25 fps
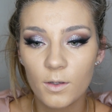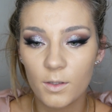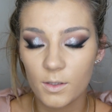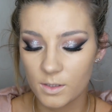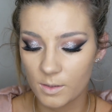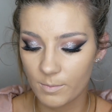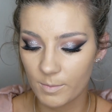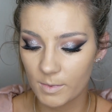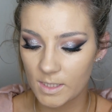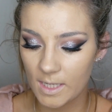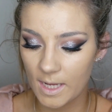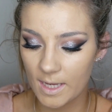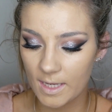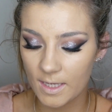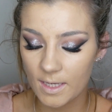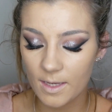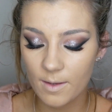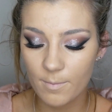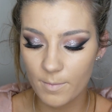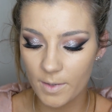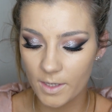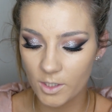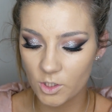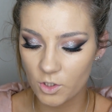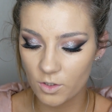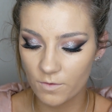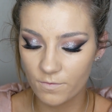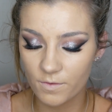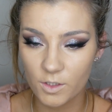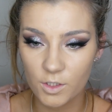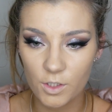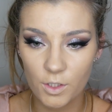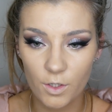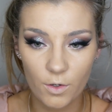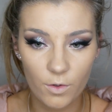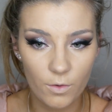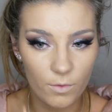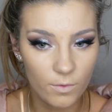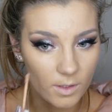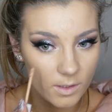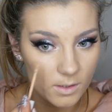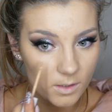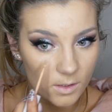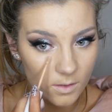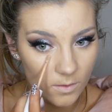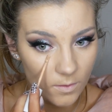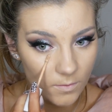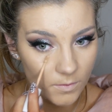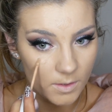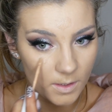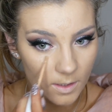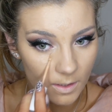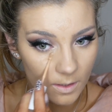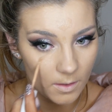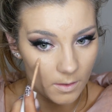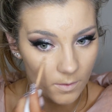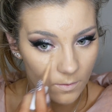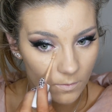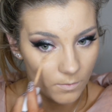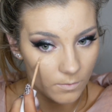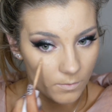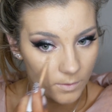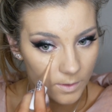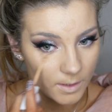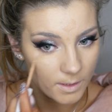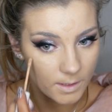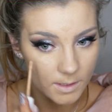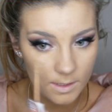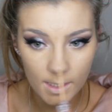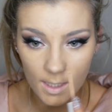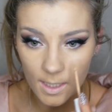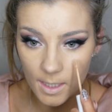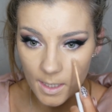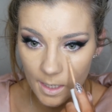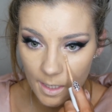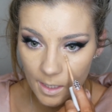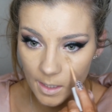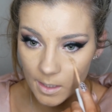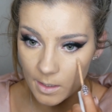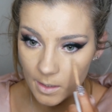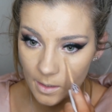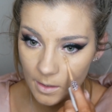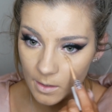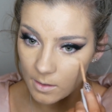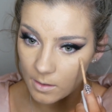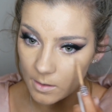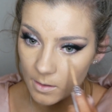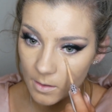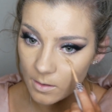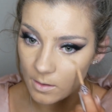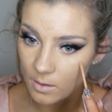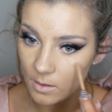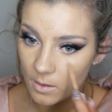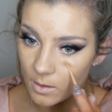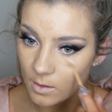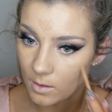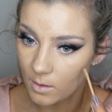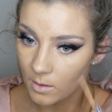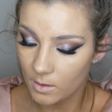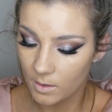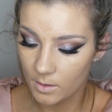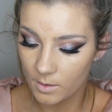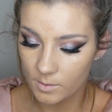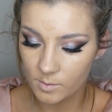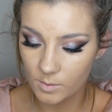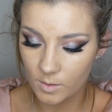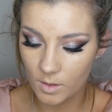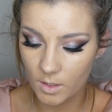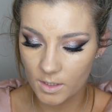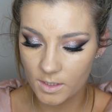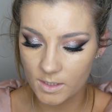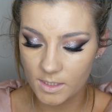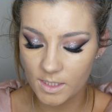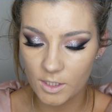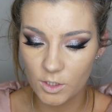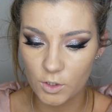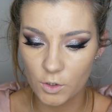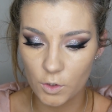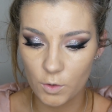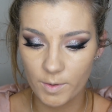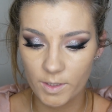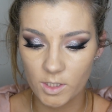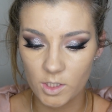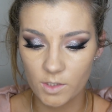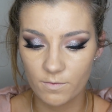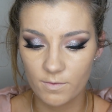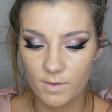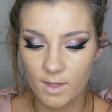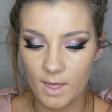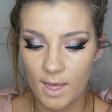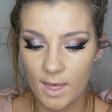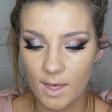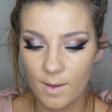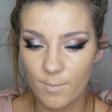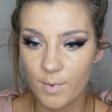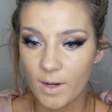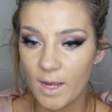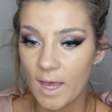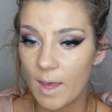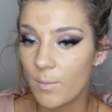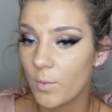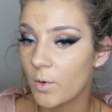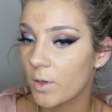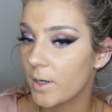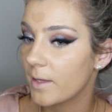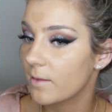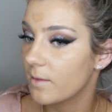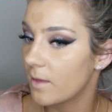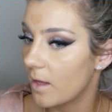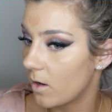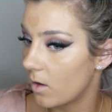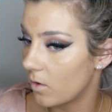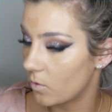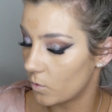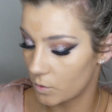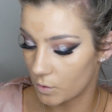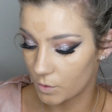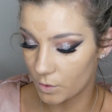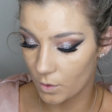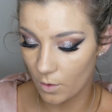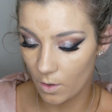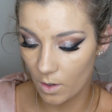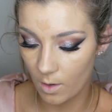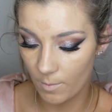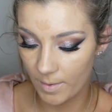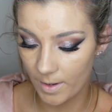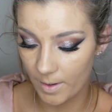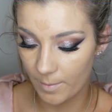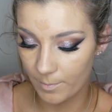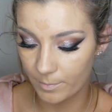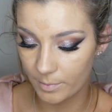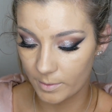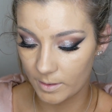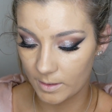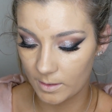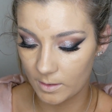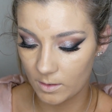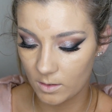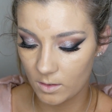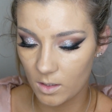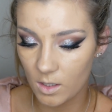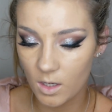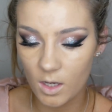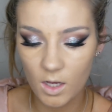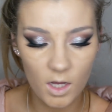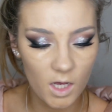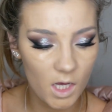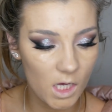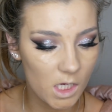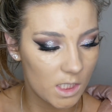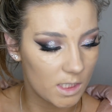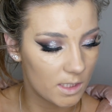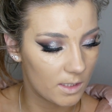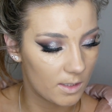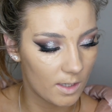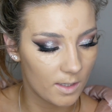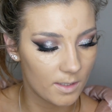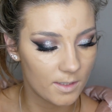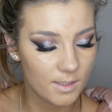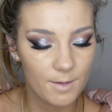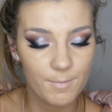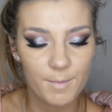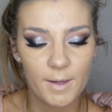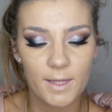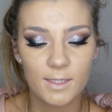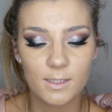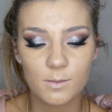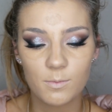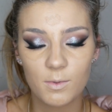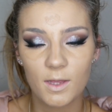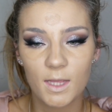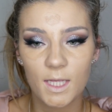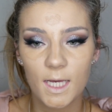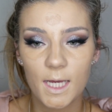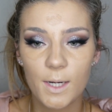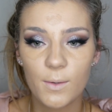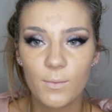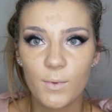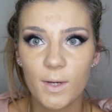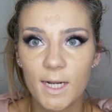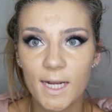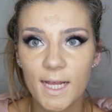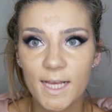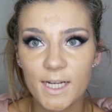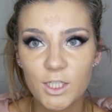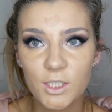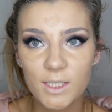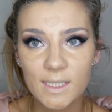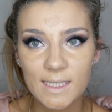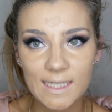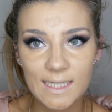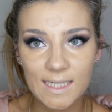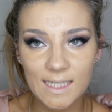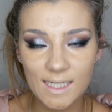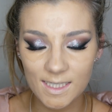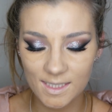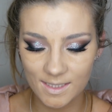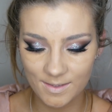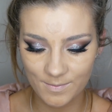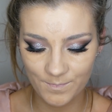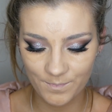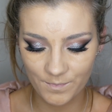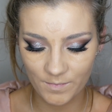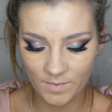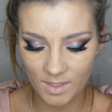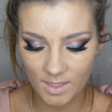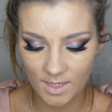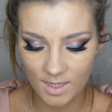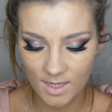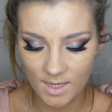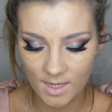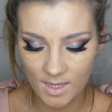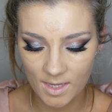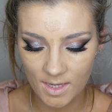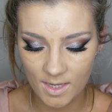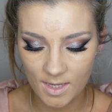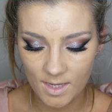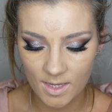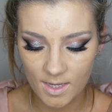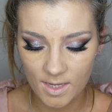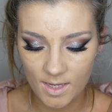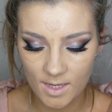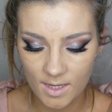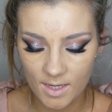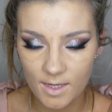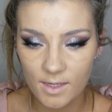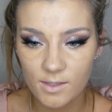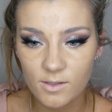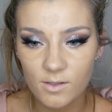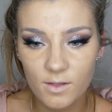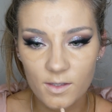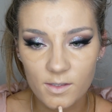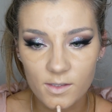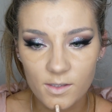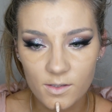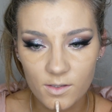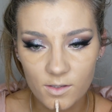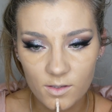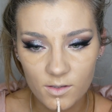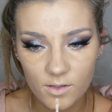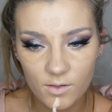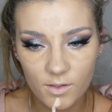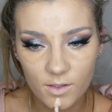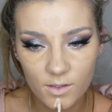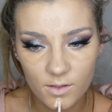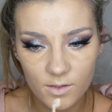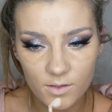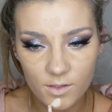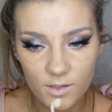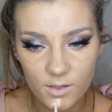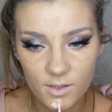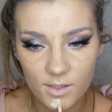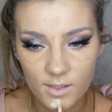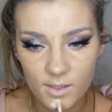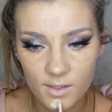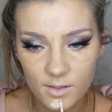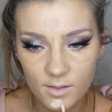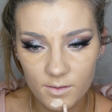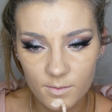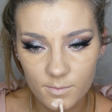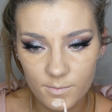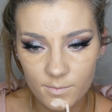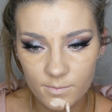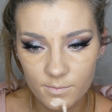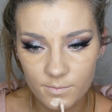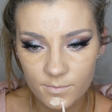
So I'm taking a mixture of the two. This is obviously really dark, so I'm not going to take too much of that. But I am putting that also on my blue. Oh, I'm going to take my Elizabeth Arden one actually. So this is just going on top.